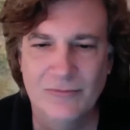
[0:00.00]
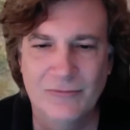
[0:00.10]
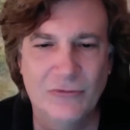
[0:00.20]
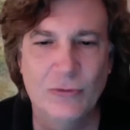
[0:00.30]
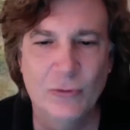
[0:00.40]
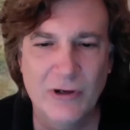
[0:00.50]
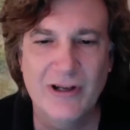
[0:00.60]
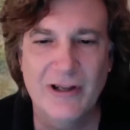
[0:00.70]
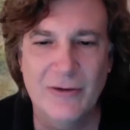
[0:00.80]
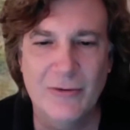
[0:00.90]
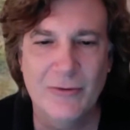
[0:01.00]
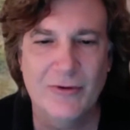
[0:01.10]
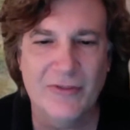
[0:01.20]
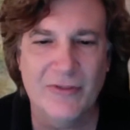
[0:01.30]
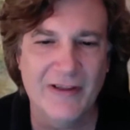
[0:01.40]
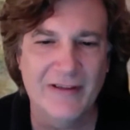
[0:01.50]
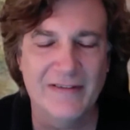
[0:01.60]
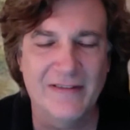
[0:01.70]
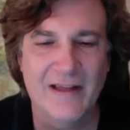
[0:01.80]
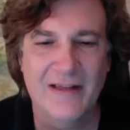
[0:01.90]
really cool
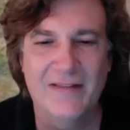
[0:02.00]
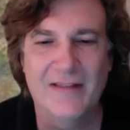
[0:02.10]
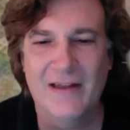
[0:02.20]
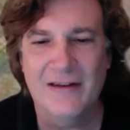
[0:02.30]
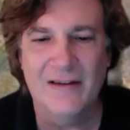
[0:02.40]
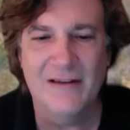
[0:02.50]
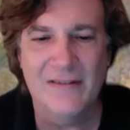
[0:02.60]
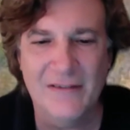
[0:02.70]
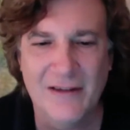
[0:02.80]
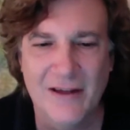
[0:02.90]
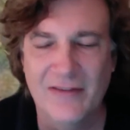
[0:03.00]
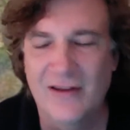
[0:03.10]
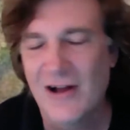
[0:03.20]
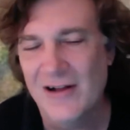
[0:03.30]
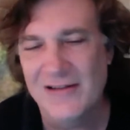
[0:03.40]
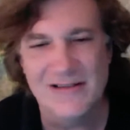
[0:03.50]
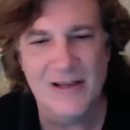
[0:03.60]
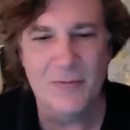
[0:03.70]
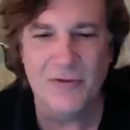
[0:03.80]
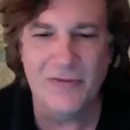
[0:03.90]
things that he has done. The
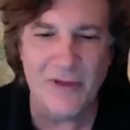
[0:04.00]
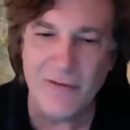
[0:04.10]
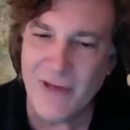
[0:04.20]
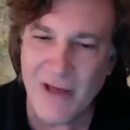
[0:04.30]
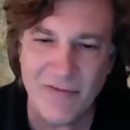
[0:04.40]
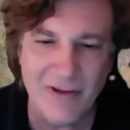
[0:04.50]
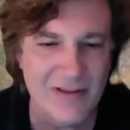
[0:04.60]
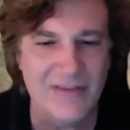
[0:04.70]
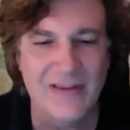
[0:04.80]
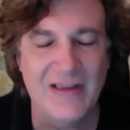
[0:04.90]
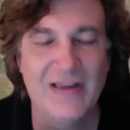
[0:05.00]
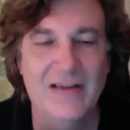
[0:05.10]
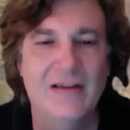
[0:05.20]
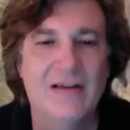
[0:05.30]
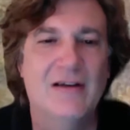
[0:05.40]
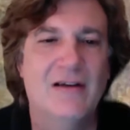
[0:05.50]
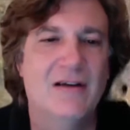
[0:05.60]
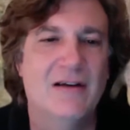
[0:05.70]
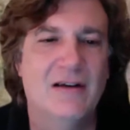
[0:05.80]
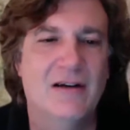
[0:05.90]
concept of self-efficacy.
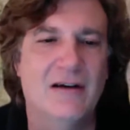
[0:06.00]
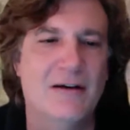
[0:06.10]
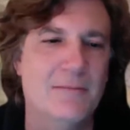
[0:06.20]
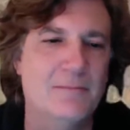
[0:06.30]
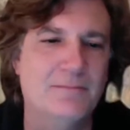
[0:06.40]
Um,